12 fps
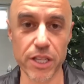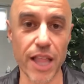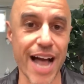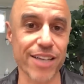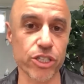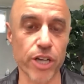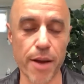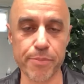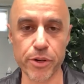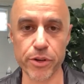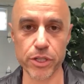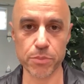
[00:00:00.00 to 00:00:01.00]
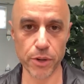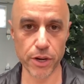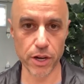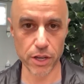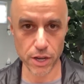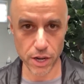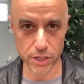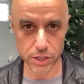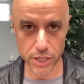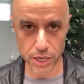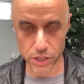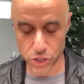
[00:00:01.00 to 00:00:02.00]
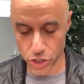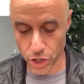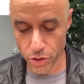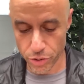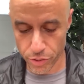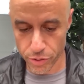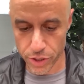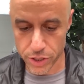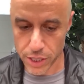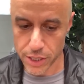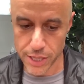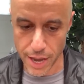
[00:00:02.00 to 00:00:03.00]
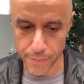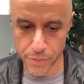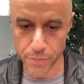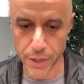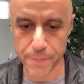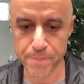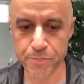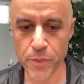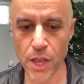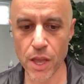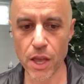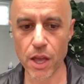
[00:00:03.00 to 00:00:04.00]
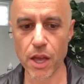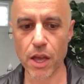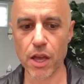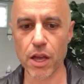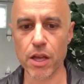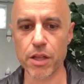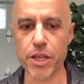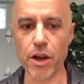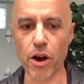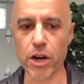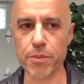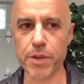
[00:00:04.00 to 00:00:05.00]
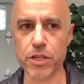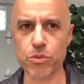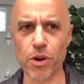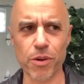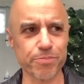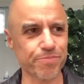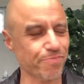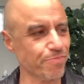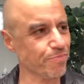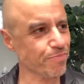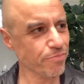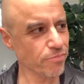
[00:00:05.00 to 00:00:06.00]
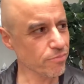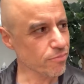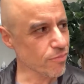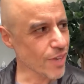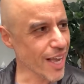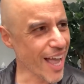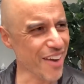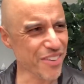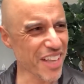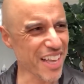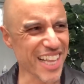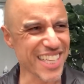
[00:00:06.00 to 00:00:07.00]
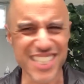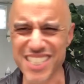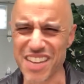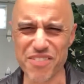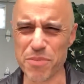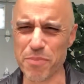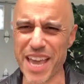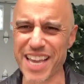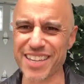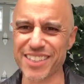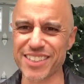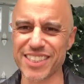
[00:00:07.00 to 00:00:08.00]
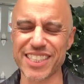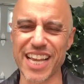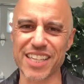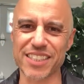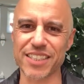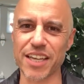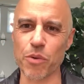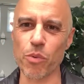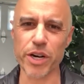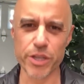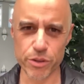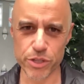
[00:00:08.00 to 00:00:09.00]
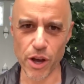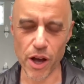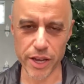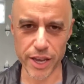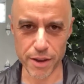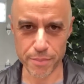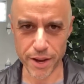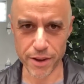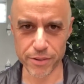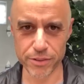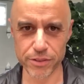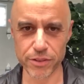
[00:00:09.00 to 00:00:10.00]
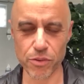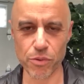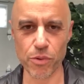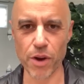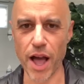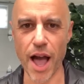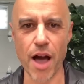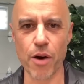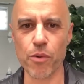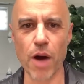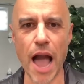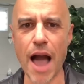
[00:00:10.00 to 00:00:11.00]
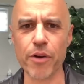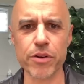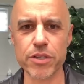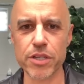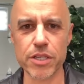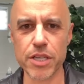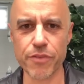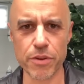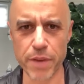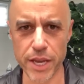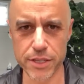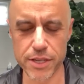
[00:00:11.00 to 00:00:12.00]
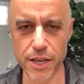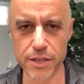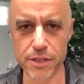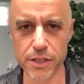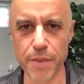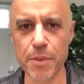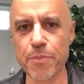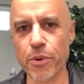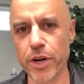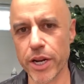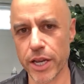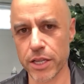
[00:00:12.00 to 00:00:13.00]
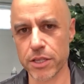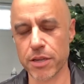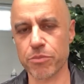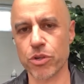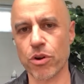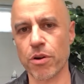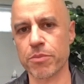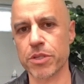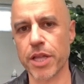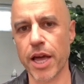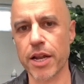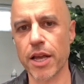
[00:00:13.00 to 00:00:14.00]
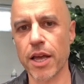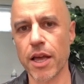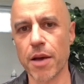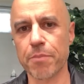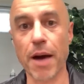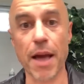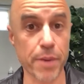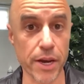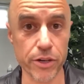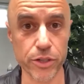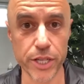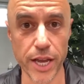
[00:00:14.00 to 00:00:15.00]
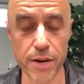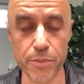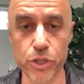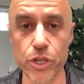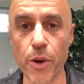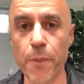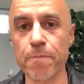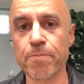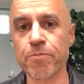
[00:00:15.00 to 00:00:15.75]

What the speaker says: last chapter in his book on conscious agents to go through this in depth. But the argument is, well, that doesn't even make sense. Like, what are you talking about? How does this even make sense? Let me put it in some terms that might be understandable. So